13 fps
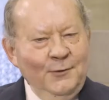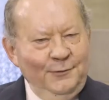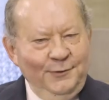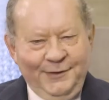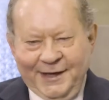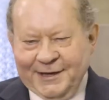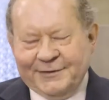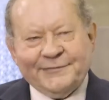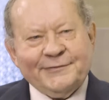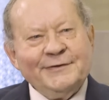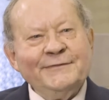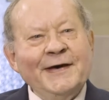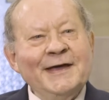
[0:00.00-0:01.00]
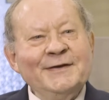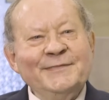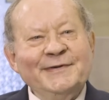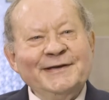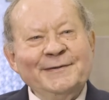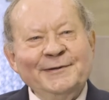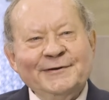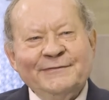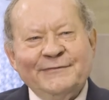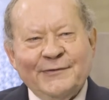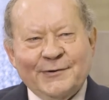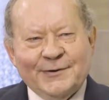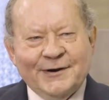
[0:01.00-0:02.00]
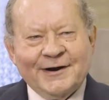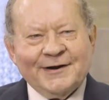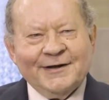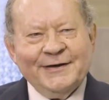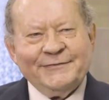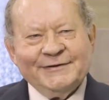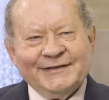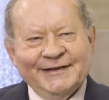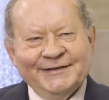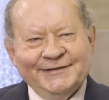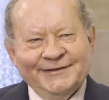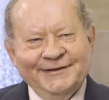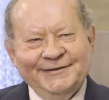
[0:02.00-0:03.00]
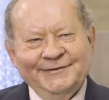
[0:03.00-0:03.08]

Well, thank you for inviting me. I'm looking forward to our conversation.